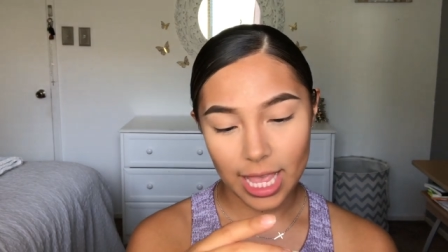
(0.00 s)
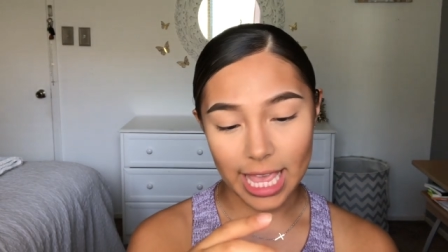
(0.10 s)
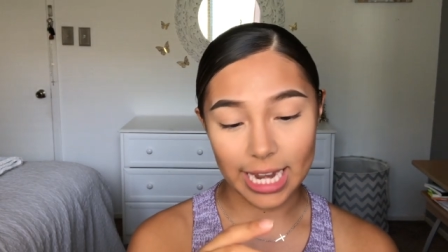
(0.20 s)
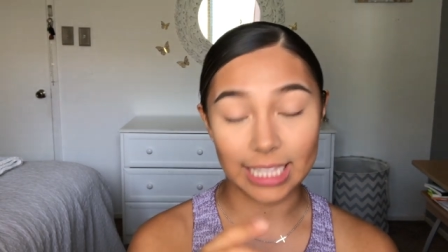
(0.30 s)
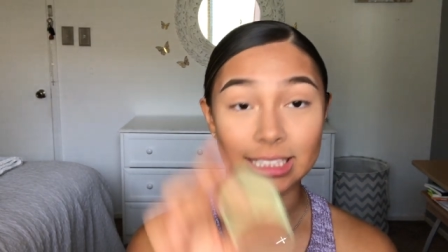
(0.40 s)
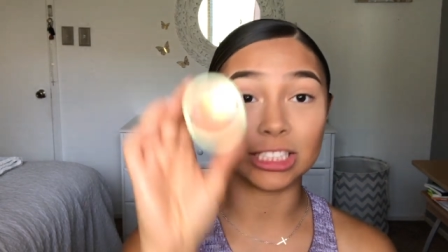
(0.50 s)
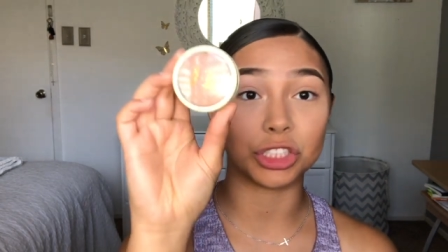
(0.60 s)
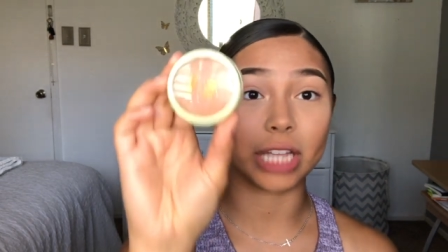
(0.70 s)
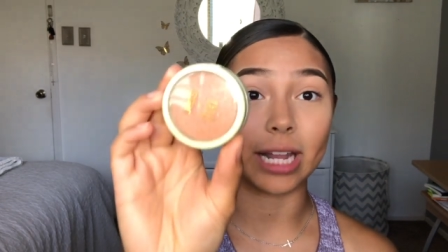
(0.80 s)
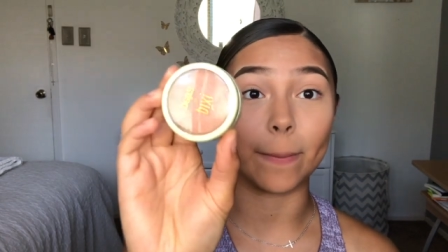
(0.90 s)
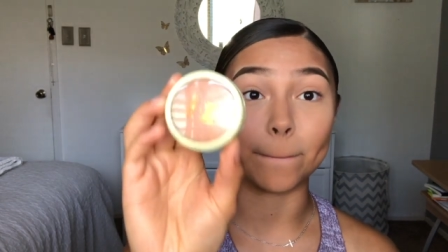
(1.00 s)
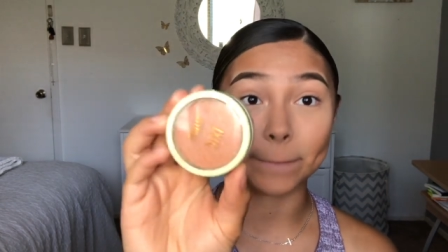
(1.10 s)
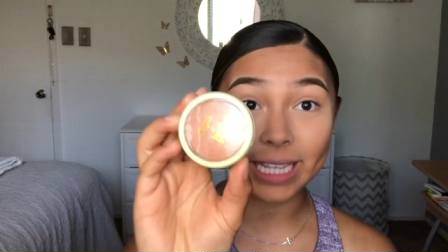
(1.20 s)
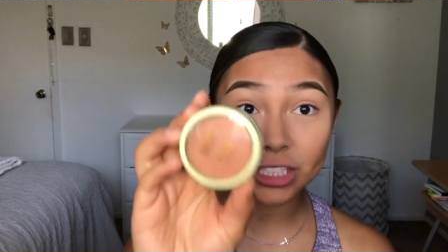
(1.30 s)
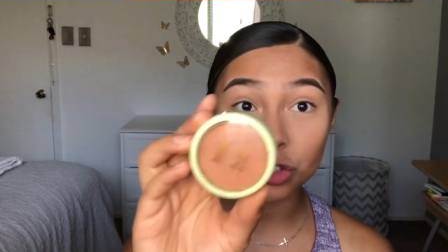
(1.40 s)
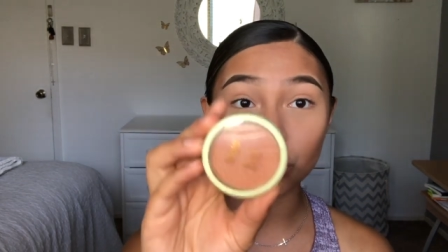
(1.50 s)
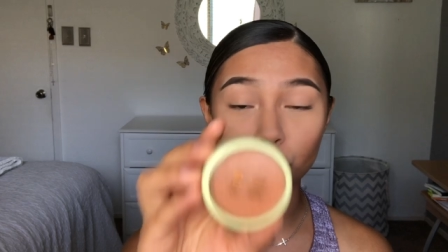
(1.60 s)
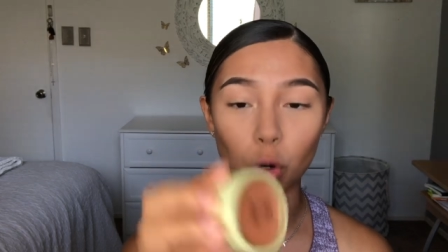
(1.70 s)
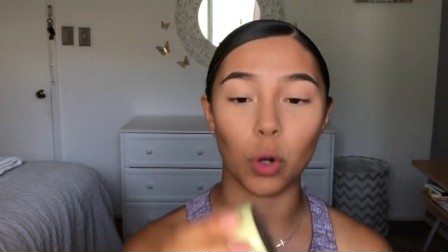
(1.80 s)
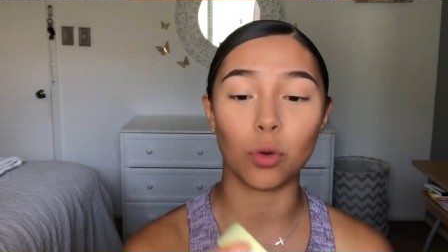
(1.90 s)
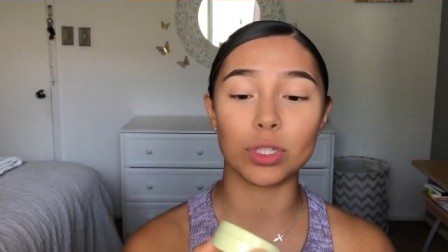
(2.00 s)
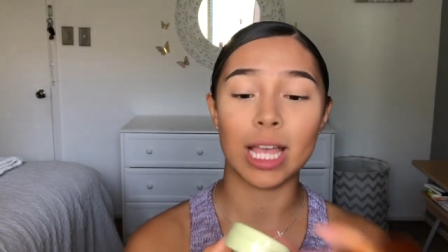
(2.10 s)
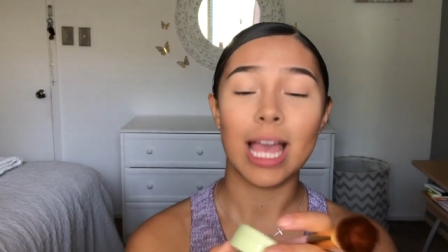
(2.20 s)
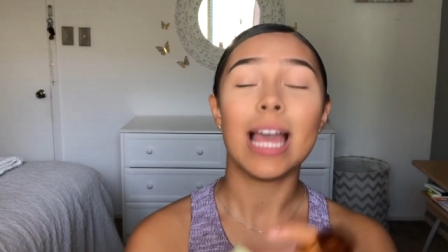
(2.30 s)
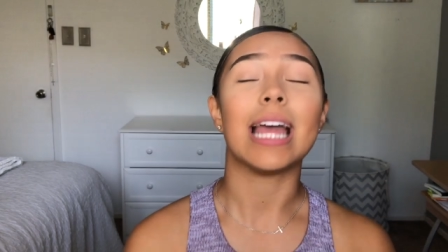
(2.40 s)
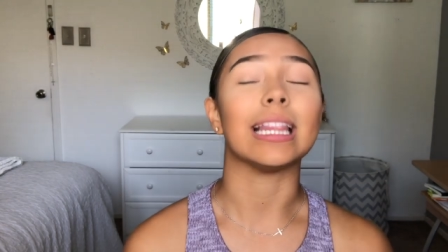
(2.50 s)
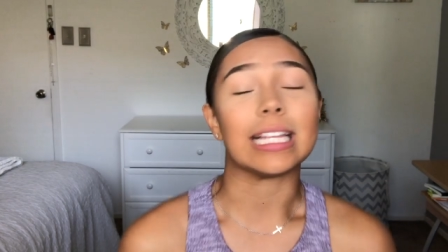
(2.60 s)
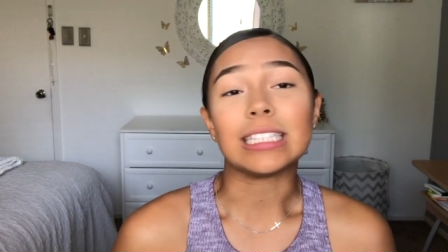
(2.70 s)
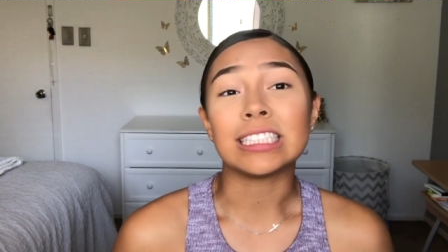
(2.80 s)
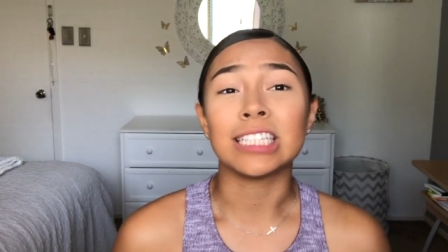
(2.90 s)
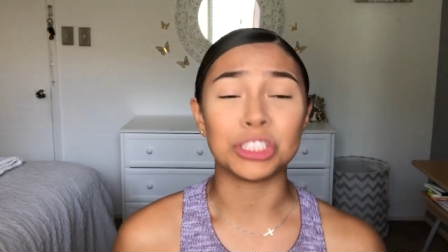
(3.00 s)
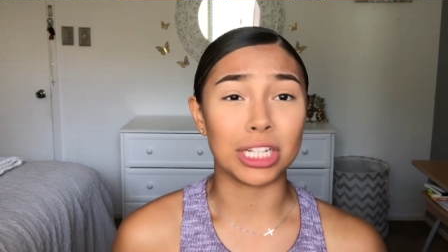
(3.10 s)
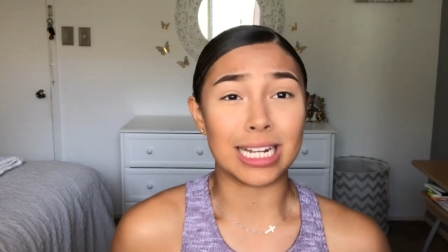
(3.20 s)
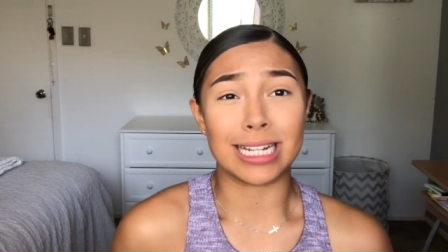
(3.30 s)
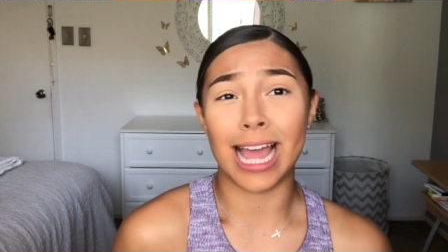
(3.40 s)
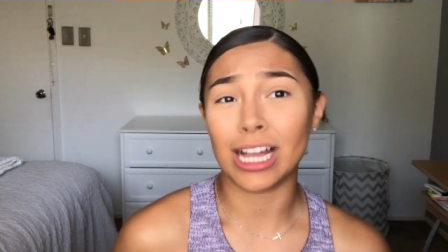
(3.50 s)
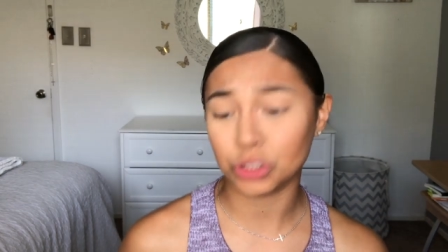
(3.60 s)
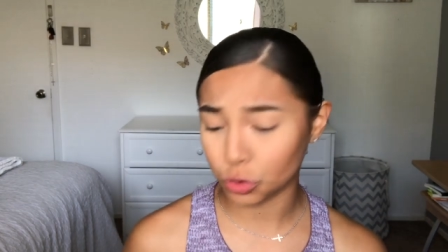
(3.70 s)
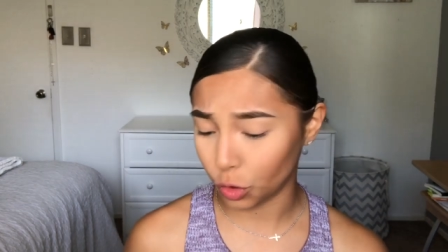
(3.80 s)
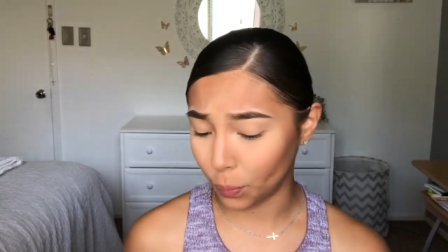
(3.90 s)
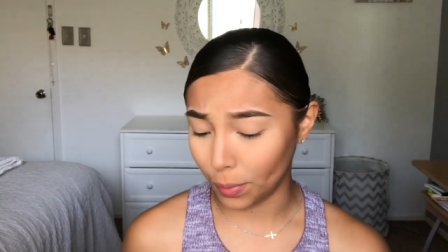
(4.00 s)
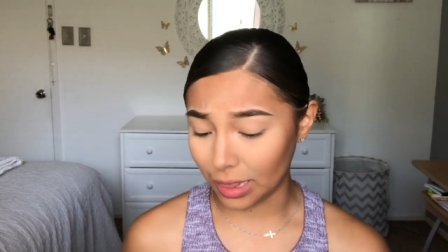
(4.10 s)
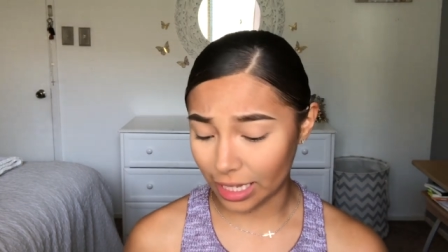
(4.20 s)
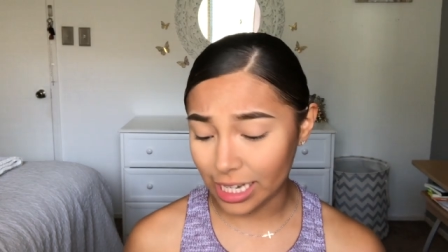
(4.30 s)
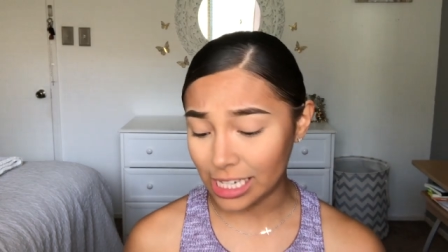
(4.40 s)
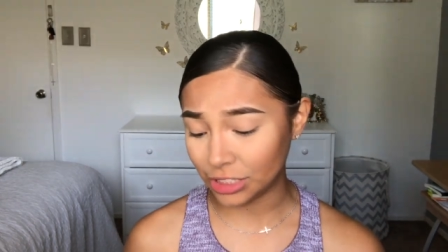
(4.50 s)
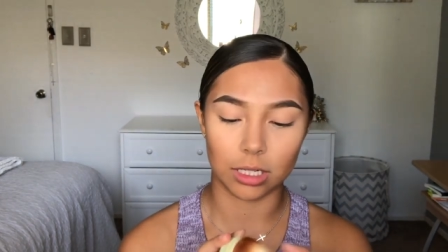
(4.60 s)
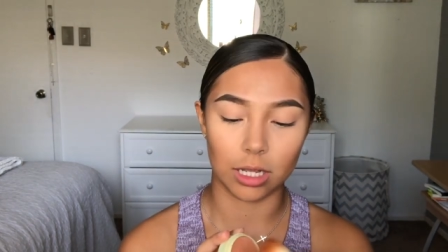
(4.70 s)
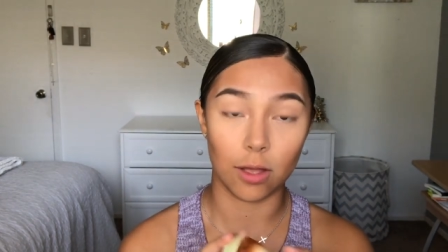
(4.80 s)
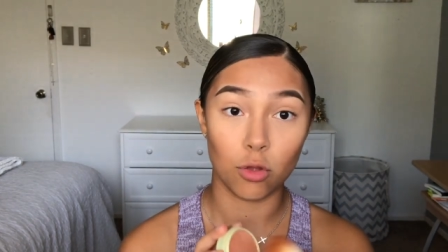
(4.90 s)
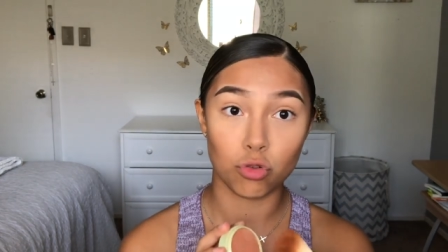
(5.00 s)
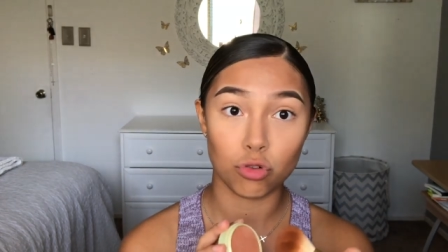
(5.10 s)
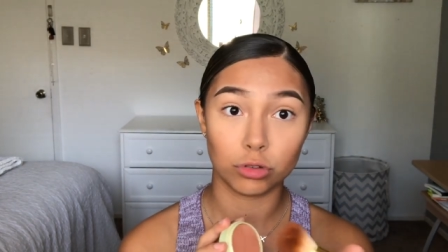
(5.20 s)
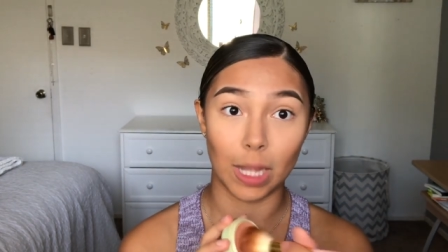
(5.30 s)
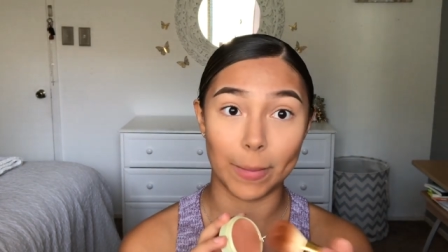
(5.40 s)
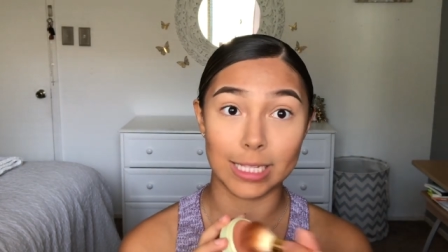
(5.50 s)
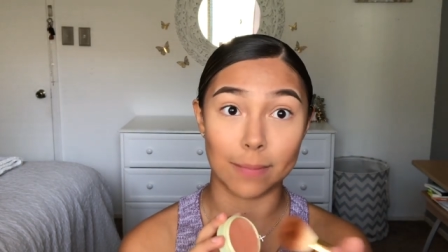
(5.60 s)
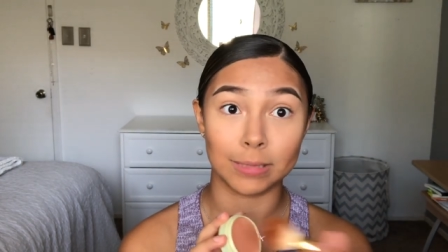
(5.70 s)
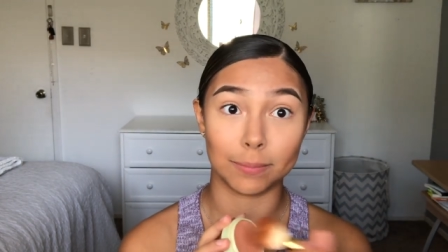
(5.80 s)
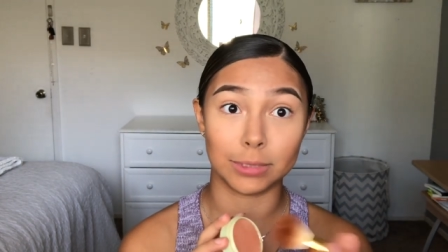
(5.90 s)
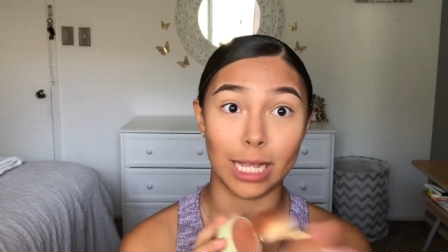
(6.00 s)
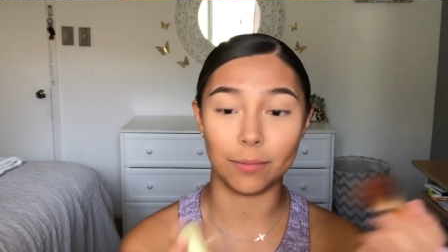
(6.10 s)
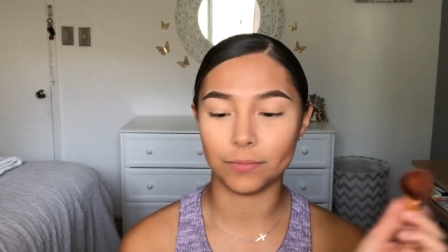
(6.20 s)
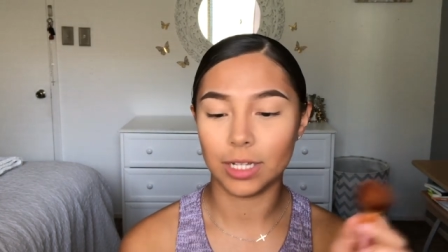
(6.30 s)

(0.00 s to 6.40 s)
It is in the shade Beach Rose, and this is such a natural blush. Gonna tap it, tap, tap, tap.